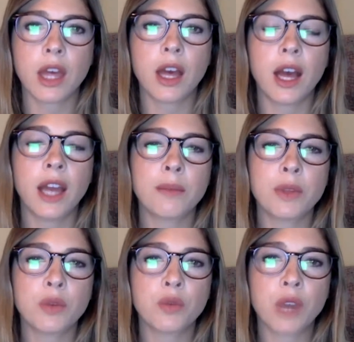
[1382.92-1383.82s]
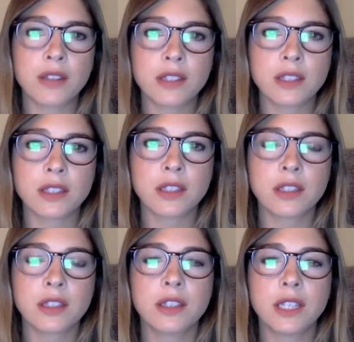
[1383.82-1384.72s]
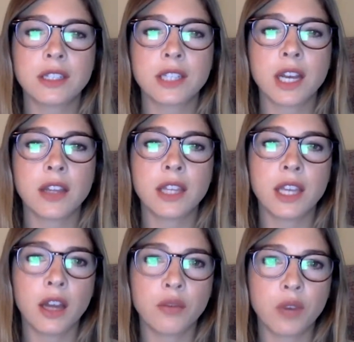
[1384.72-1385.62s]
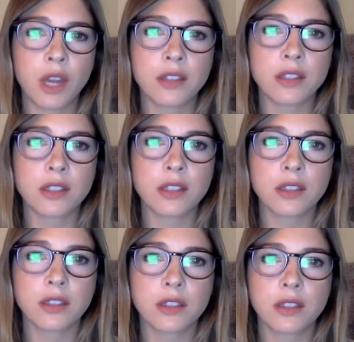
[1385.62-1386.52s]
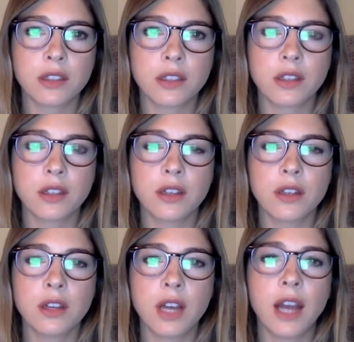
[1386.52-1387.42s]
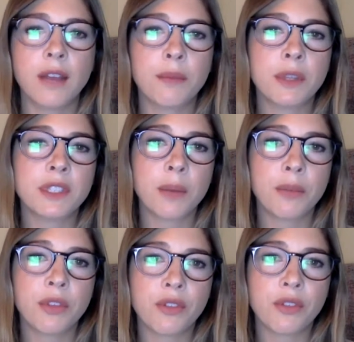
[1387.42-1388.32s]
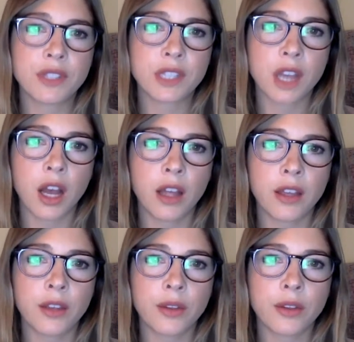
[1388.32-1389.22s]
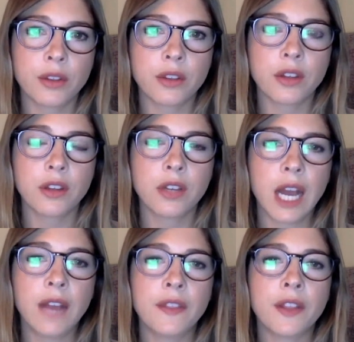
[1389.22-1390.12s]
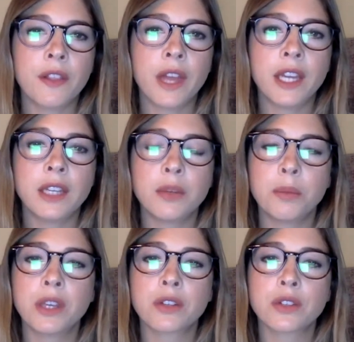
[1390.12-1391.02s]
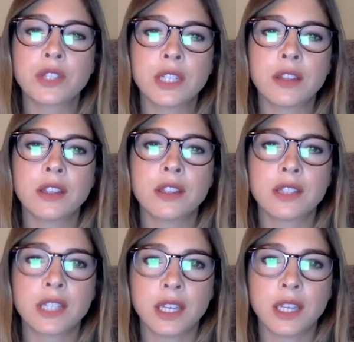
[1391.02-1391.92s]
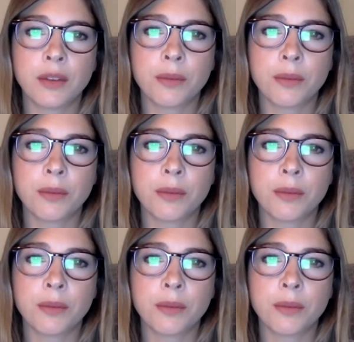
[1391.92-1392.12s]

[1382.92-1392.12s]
I am the rest inside the unrest. I am the depth of the sky and the light piercing the sea.